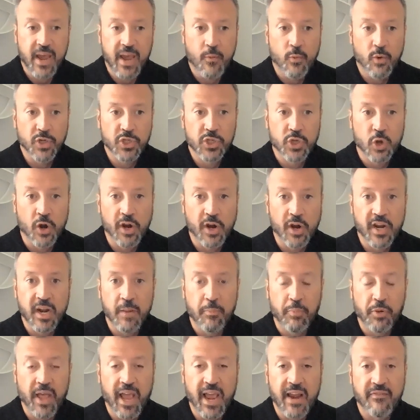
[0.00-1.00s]
and we're starting
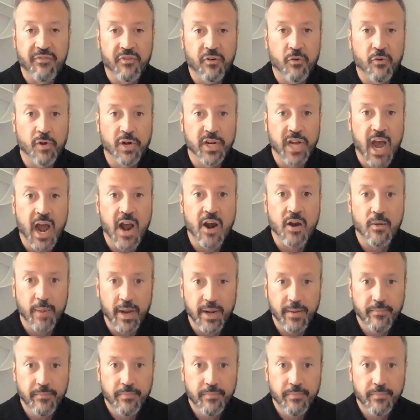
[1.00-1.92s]
to plan for retirement.